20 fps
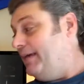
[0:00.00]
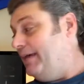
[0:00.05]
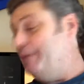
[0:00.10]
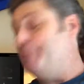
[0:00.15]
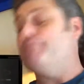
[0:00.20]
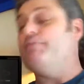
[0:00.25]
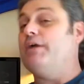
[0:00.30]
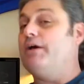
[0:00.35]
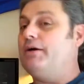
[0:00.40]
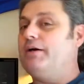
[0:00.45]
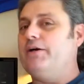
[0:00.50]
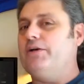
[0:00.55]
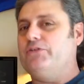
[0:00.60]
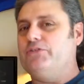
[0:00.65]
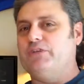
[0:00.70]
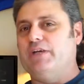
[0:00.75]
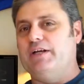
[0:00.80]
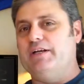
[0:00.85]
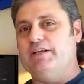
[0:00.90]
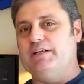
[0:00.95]
am very
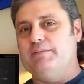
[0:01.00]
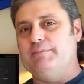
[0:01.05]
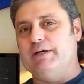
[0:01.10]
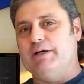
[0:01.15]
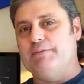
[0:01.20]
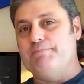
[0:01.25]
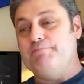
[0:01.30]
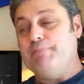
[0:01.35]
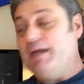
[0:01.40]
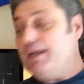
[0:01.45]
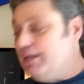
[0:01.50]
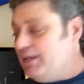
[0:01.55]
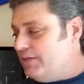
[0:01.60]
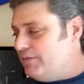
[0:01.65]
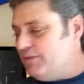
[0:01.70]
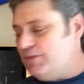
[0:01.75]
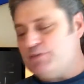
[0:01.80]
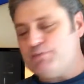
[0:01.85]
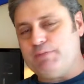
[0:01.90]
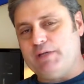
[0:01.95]
excited about many
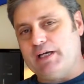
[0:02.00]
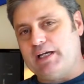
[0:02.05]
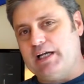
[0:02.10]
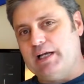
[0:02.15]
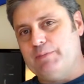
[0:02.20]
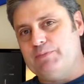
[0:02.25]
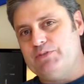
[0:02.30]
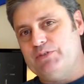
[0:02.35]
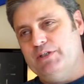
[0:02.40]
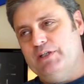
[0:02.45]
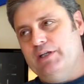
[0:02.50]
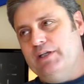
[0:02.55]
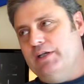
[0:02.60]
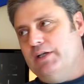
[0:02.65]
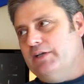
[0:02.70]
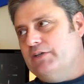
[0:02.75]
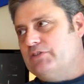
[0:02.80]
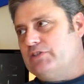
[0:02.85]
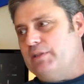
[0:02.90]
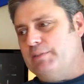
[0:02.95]
of these pickups.
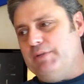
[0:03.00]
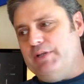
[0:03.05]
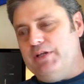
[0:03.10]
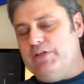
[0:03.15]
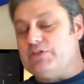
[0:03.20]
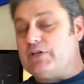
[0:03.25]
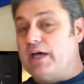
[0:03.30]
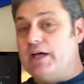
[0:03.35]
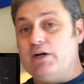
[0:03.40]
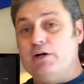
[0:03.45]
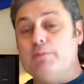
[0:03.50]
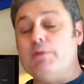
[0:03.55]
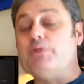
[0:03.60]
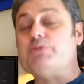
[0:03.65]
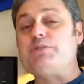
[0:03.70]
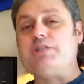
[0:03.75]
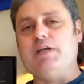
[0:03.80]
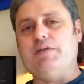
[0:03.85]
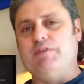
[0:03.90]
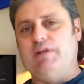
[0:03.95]
Some of these I had
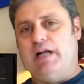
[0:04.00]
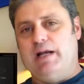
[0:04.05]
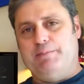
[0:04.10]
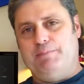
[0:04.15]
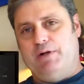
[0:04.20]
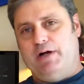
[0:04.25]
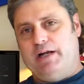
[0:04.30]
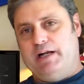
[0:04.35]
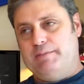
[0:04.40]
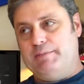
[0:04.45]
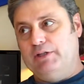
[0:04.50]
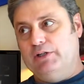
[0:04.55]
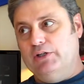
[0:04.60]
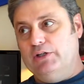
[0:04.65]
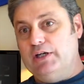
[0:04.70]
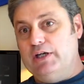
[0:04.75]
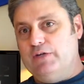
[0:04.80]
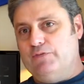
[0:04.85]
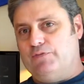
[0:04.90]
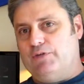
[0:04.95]
almost given up on. I've been
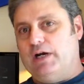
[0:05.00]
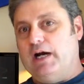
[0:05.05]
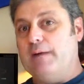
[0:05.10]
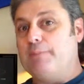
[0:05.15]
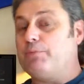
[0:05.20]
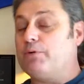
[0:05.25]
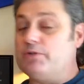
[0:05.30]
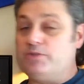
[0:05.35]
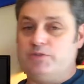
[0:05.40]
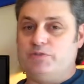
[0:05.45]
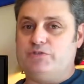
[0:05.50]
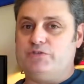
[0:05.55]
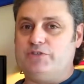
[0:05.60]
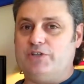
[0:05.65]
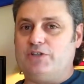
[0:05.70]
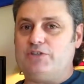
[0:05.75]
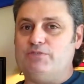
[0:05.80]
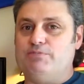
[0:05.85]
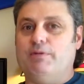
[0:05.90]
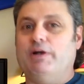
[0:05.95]
looking for upwards of
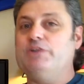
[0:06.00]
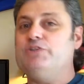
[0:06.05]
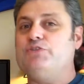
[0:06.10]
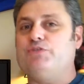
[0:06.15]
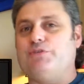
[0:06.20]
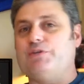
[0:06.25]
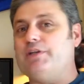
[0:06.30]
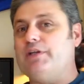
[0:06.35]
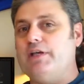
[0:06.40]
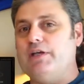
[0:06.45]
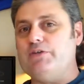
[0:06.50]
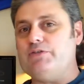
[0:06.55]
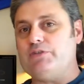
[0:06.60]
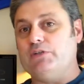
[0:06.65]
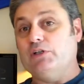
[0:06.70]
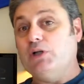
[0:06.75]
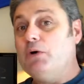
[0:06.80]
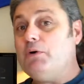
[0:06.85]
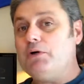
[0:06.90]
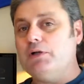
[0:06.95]
six months for
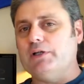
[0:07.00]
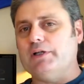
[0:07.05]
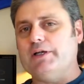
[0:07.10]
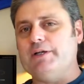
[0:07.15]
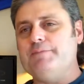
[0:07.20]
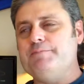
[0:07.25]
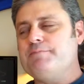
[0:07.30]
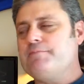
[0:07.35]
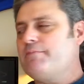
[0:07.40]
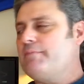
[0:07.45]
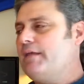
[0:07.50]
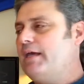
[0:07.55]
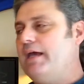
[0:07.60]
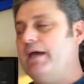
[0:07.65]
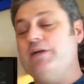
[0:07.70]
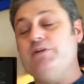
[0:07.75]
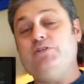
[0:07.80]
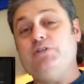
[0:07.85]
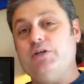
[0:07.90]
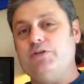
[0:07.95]
these locally
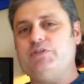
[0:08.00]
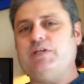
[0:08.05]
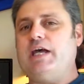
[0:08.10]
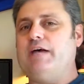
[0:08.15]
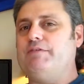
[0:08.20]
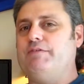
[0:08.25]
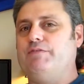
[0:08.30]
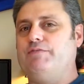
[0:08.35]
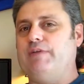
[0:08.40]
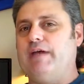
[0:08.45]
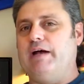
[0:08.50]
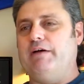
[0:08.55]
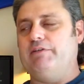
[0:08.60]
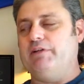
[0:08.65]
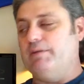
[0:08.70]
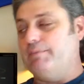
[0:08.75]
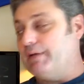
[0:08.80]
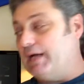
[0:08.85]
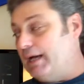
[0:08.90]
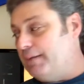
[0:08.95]
and just haven't
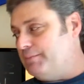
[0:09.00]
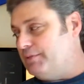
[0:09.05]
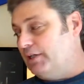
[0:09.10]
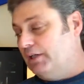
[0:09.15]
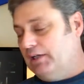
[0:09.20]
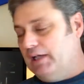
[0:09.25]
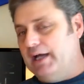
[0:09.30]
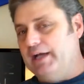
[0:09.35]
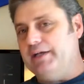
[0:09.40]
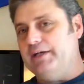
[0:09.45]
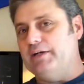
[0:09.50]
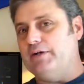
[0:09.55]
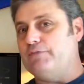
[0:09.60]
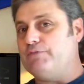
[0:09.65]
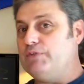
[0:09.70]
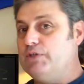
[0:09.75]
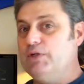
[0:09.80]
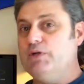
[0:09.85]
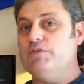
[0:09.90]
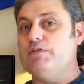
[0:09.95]
found them, and I'm delighted. A
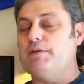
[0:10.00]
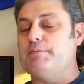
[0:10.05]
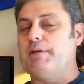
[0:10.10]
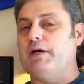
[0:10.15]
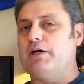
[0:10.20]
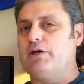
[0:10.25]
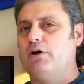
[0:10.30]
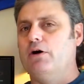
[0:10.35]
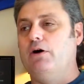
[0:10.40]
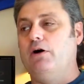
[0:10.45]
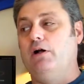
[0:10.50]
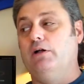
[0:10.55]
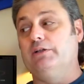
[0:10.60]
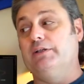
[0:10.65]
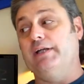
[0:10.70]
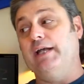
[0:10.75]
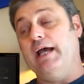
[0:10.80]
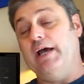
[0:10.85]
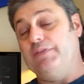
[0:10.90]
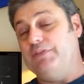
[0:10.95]
few of them I
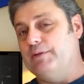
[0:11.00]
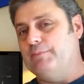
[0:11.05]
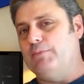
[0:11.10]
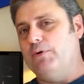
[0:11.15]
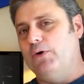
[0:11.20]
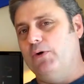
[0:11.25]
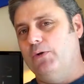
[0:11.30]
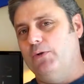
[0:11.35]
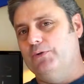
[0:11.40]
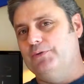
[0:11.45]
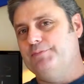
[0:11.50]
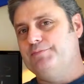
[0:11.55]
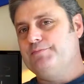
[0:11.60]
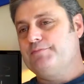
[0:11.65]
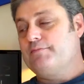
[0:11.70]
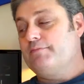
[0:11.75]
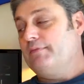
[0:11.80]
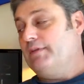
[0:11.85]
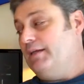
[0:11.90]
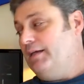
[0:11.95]
called and had them hold,
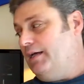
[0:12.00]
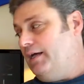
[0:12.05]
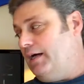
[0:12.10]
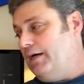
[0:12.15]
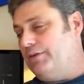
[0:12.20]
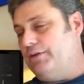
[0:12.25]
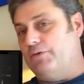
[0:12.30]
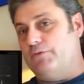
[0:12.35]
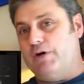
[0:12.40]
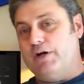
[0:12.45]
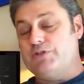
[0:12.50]
and the